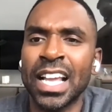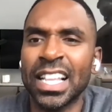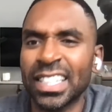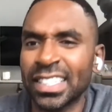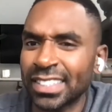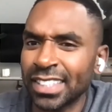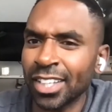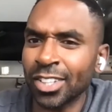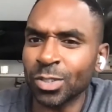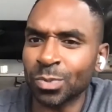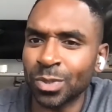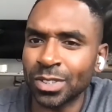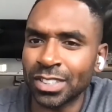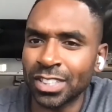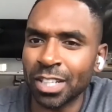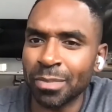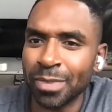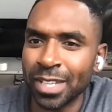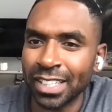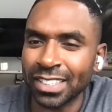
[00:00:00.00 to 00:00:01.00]
And the salesman
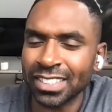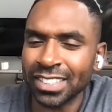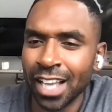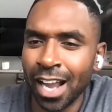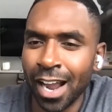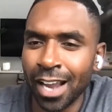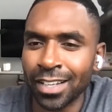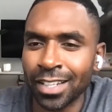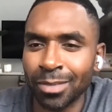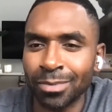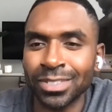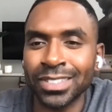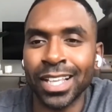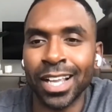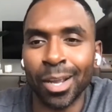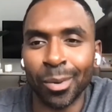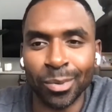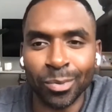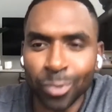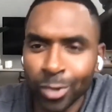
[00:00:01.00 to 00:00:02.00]
took me aside and he was
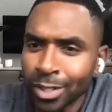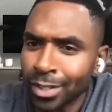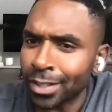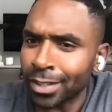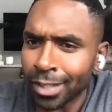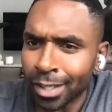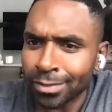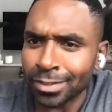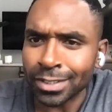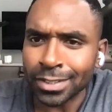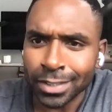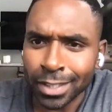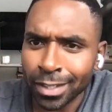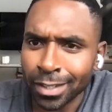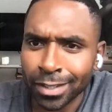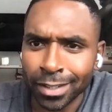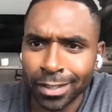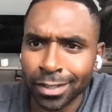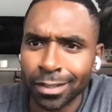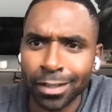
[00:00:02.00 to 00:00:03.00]
like, I would really love to sell
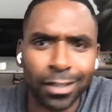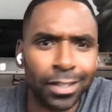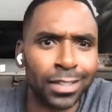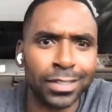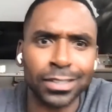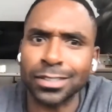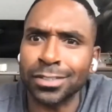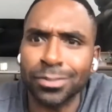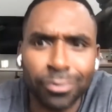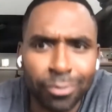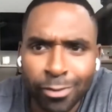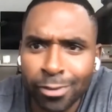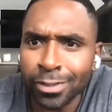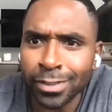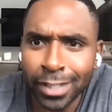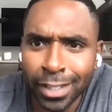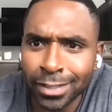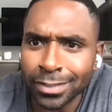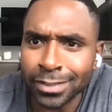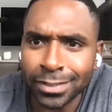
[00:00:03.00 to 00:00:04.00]
you that car because it's
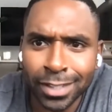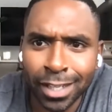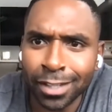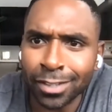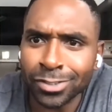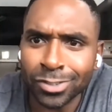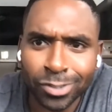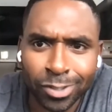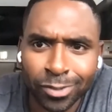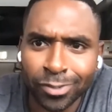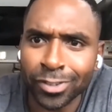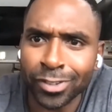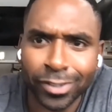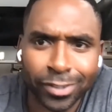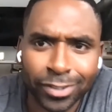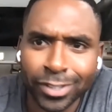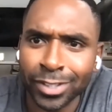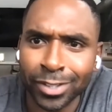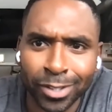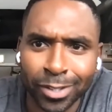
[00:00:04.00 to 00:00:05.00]
$4,000 over,
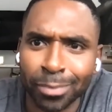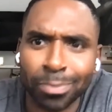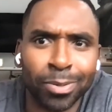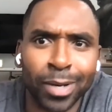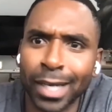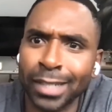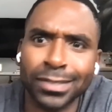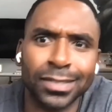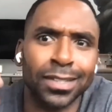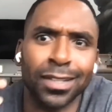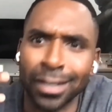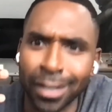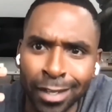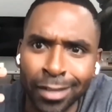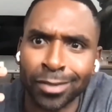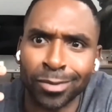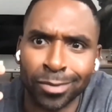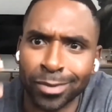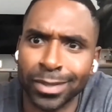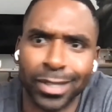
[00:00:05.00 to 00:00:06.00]
the price of the
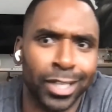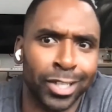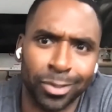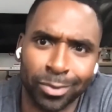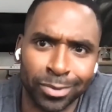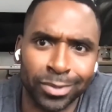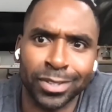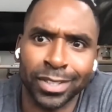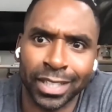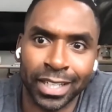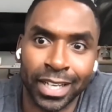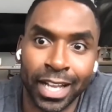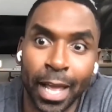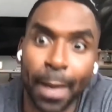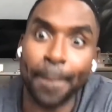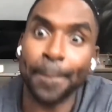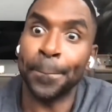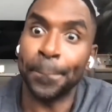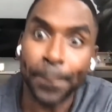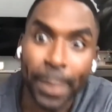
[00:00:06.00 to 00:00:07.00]
other one that you were looking
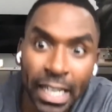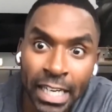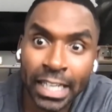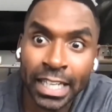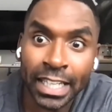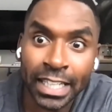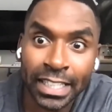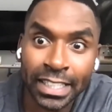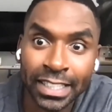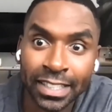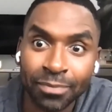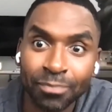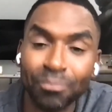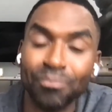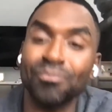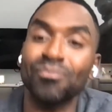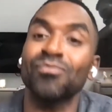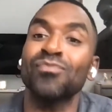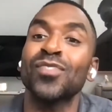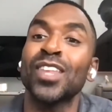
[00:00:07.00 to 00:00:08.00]
at. But
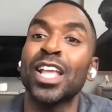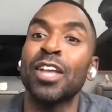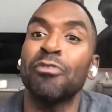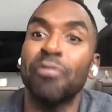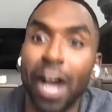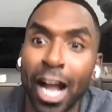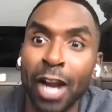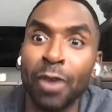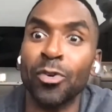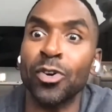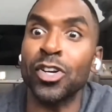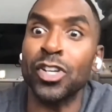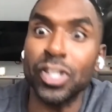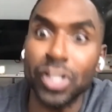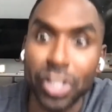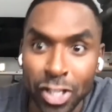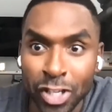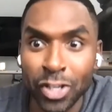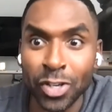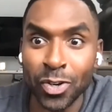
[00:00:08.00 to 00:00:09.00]
if I were
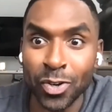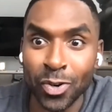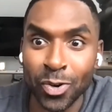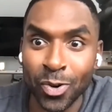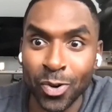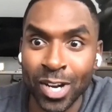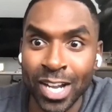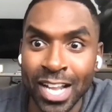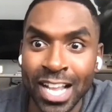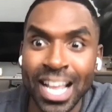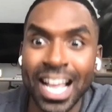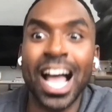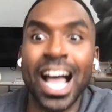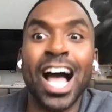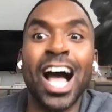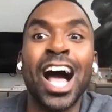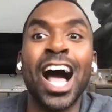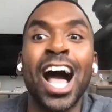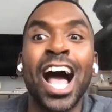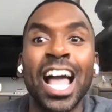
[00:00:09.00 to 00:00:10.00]
you,
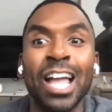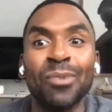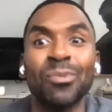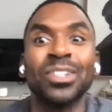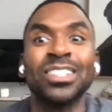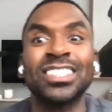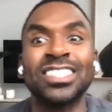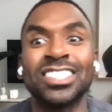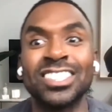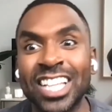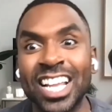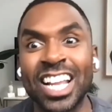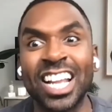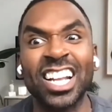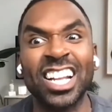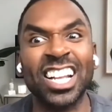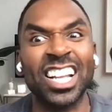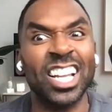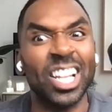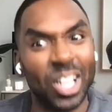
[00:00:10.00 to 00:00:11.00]
I would
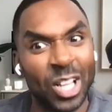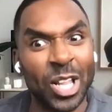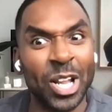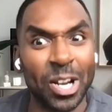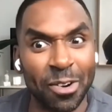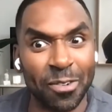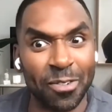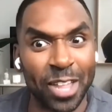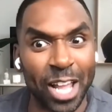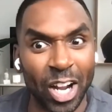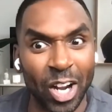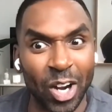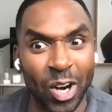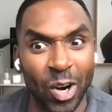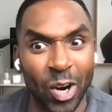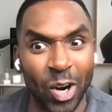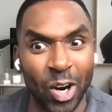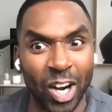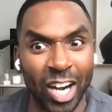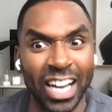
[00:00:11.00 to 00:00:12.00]
steer clear of that
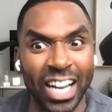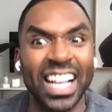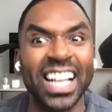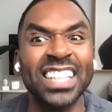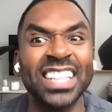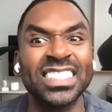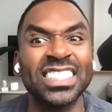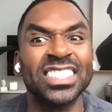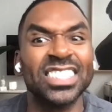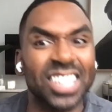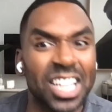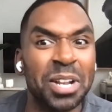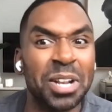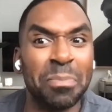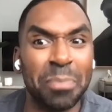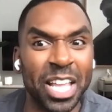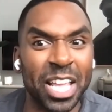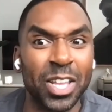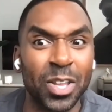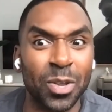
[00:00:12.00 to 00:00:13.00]
car because it's going to
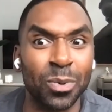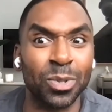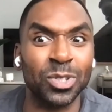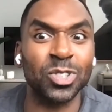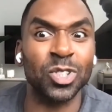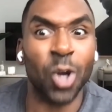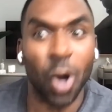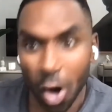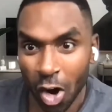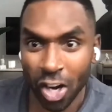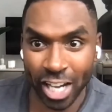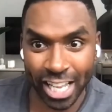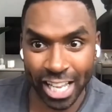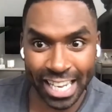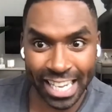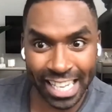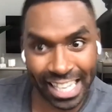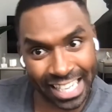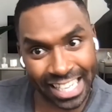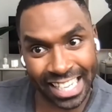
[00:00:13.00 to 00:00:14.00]
make you a
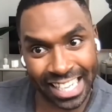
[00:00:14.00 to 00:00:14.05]
target.